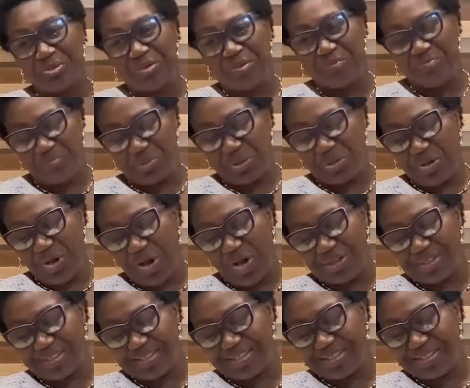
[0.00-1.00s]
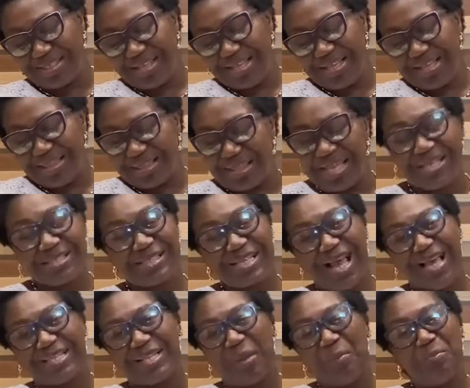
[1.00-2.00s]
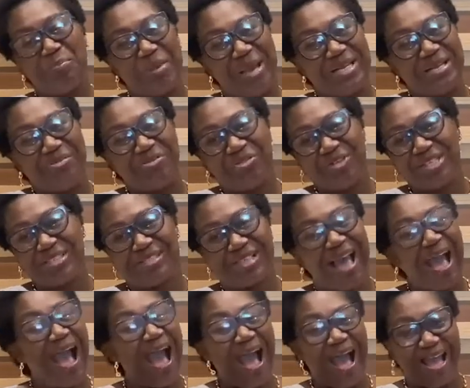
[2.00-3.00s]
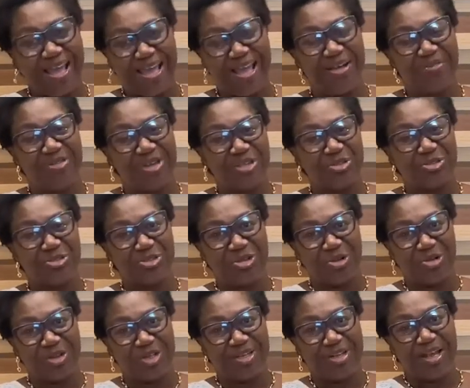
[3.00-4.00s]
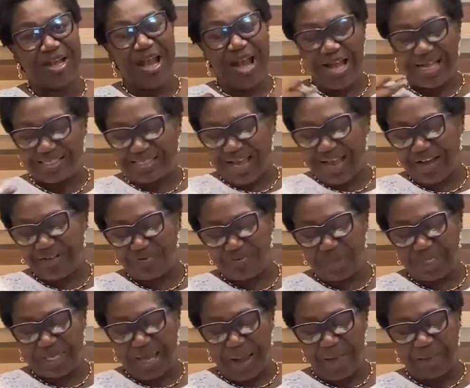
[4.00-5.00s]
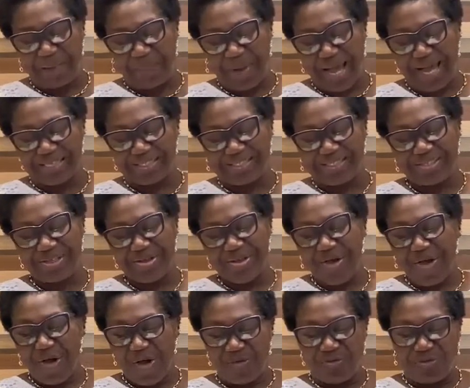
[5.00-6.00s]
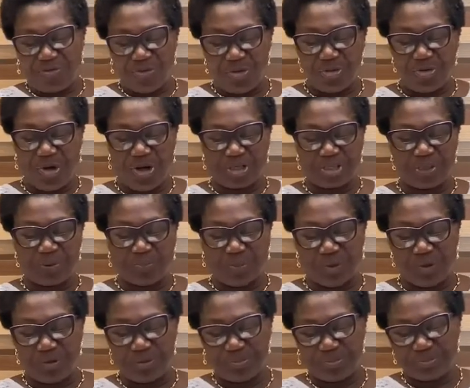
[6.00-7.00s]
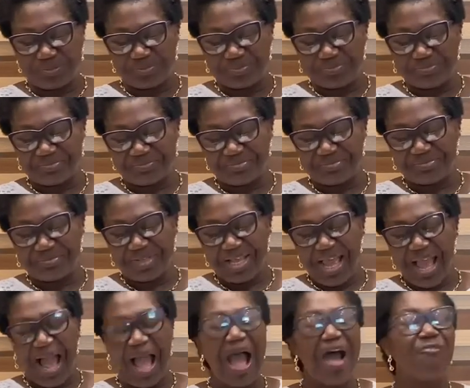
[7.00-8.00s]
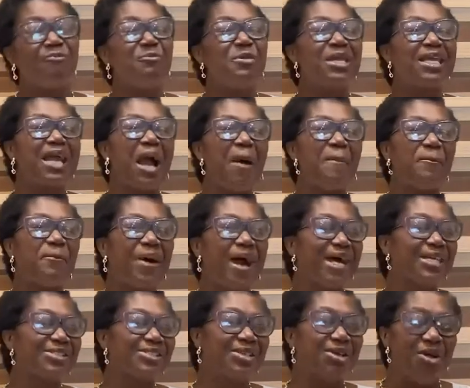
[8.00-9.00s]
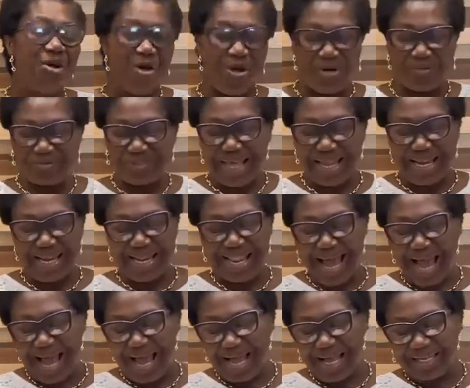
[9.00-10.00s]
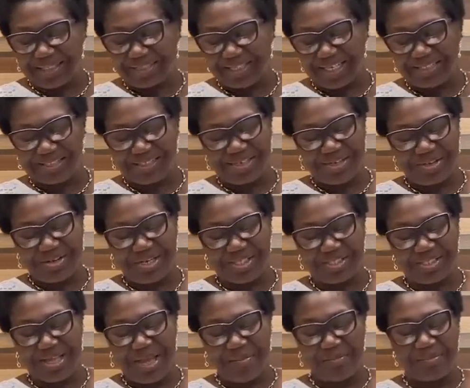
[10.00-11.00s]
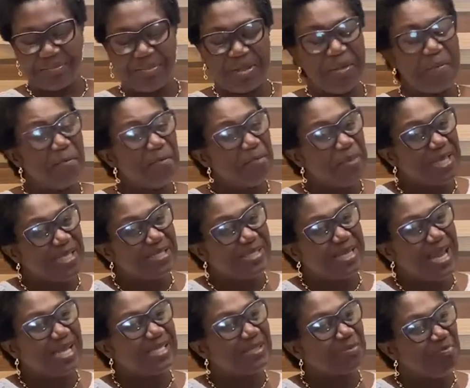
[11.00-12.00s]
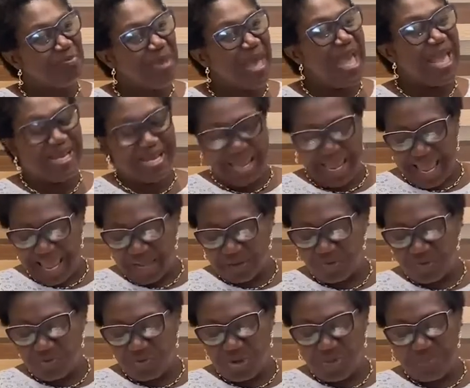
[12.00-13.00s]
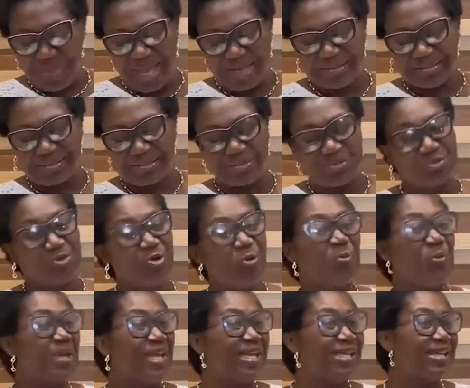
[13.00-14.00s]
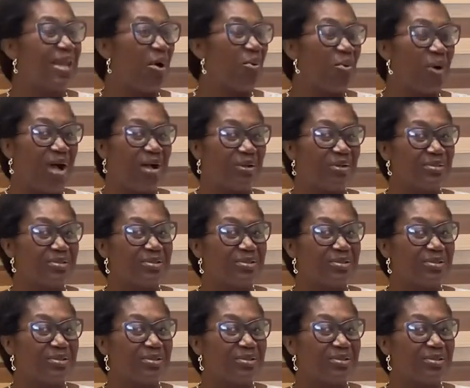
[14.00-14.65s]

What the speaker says: Because these are the benefits I have enjoyed as I have become part of Full Gospel. I have become part of the largest Christian businessmen and women's group in the world.